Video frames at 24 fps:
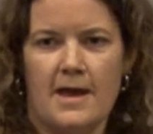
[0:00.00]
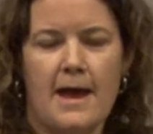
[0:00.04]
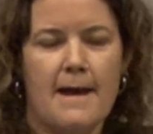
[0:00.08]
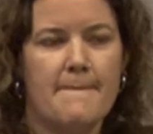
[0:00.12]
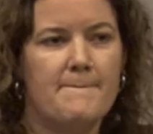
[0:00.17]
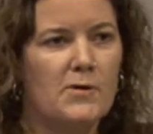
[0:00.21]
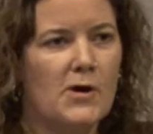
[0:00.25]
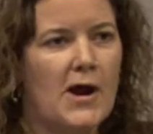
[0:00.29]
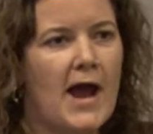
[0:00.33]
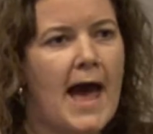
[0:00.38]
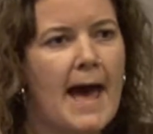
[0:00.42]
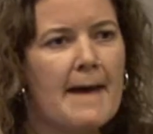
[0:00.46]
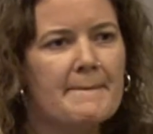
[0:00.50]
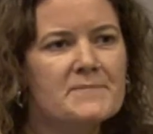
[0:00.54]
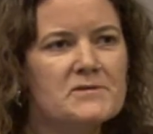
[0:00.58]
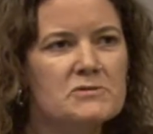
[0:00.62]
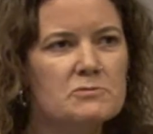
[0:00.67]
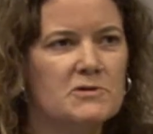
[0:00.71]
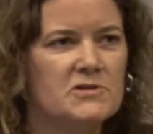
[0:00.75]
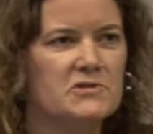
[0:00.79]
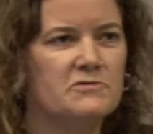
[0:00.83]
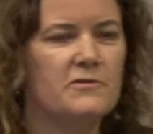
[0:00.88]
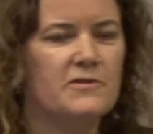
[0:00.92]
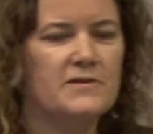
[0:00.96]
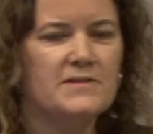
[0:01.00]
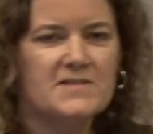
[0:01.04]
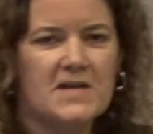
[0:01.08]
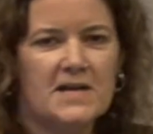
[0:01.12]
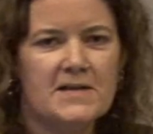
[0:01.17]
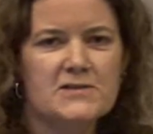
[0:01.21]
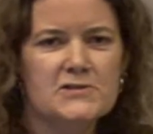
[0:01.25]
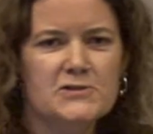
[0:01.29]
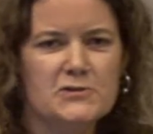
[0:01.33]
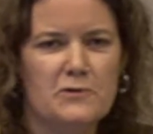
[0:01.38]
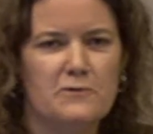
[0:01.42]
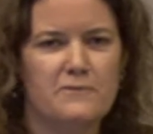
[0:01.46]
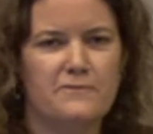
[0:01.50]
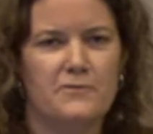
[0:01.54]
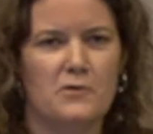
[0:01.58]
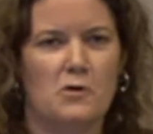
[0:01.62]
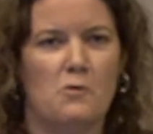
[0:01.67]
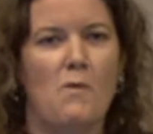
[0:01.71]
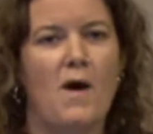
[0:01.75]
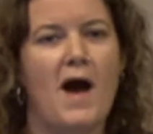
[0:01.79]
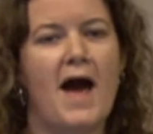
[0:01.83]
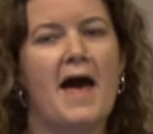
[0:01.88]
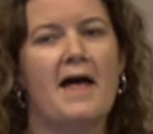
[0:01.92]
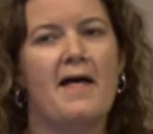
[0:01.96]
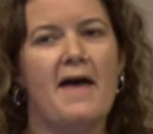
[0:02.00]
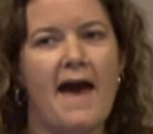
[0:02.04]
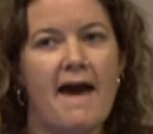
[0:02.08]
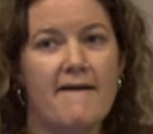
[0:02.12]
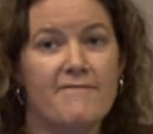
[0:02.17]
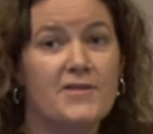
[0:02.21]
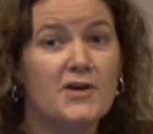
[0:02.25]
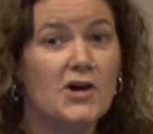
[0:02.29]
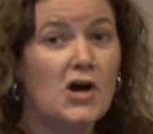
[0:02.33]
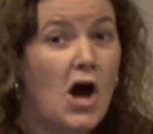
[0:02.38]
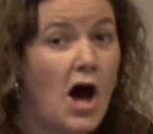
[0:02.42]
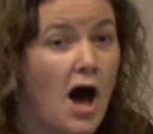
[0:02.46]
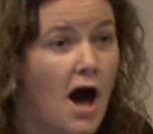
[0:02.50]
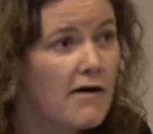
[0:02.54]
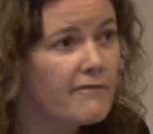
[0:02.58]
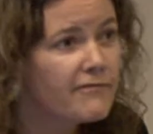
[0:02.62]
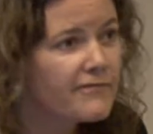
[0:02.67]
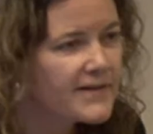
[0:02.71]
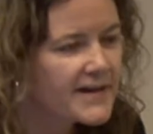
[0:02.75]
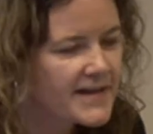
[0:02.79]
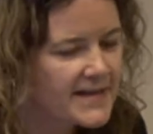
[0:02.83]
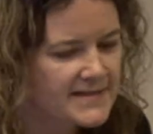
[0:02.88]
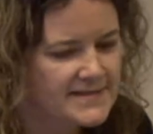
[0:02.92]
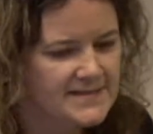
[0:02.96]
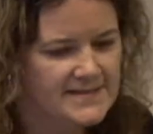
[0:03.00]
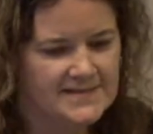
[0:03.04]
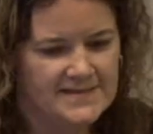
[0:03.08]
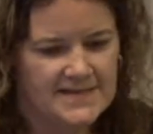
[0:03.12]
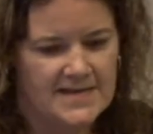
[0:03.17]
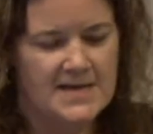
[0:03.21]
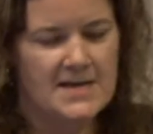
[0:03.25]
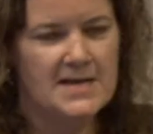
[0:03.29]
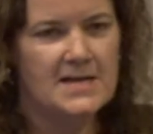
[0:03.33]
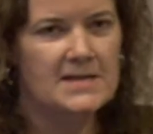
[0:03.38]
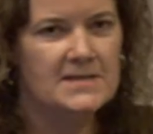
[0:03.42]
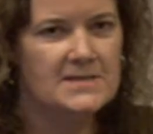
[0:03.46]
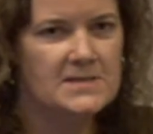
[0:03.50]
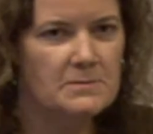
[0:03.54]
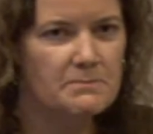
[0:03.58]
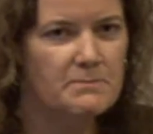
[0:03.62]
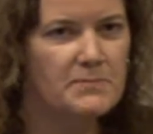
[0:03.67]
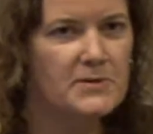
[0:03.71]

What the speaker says: And perhaps once we've done so for a while, have the confidence to